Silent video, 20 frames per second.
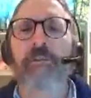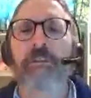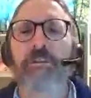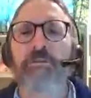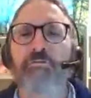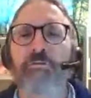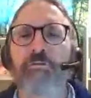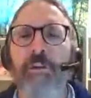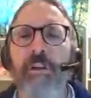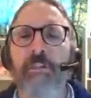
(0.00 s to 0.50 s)

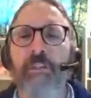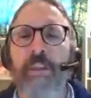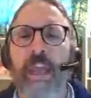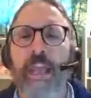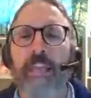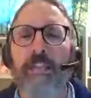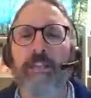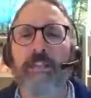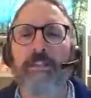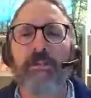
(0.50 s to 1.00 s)
of drill
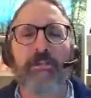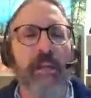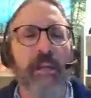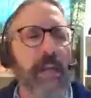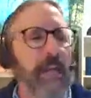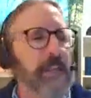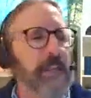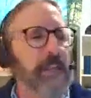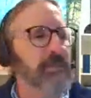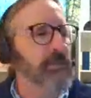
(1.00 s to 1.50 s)
that into your
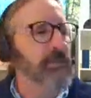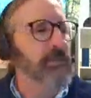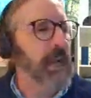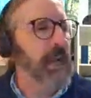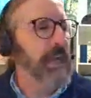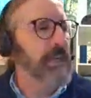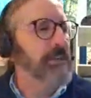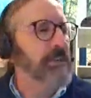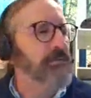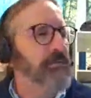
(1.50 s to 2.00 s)
heads,
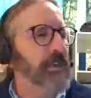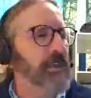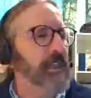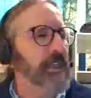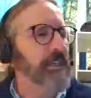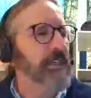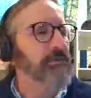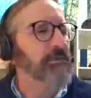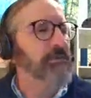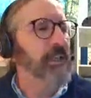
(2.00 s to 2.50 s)
right? Drill
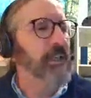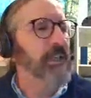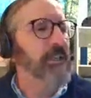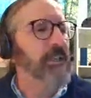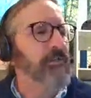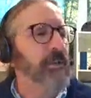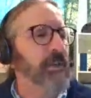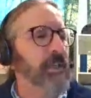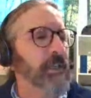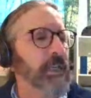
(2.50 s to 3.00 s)
it, drill it,
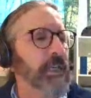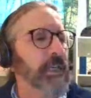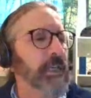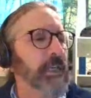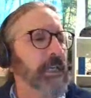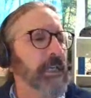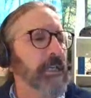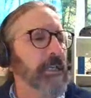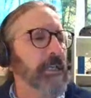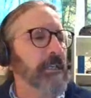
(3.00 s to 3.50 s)
drill
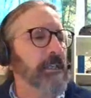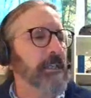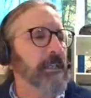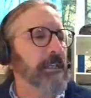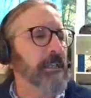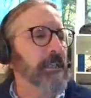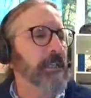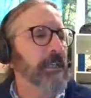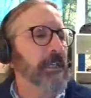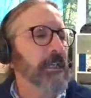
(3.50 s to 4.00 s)

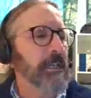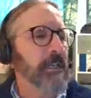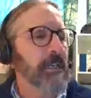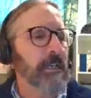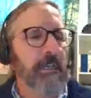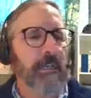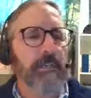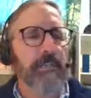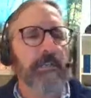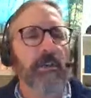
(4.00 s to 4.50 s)
it.
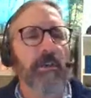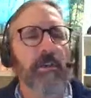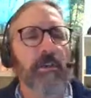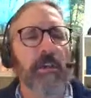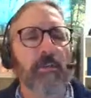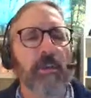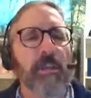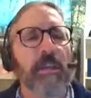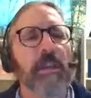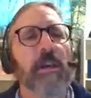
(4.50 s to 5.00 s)
So
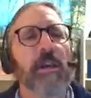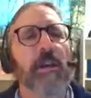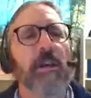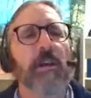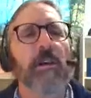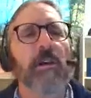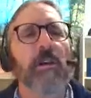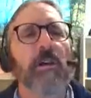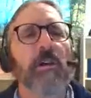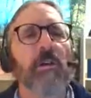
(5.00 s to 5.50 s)
here we
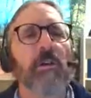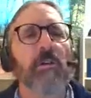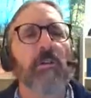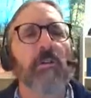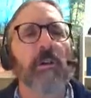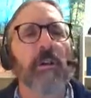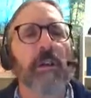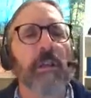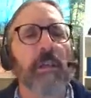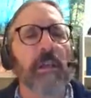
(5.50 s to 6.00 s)

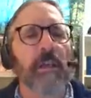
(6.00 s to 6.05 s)
go.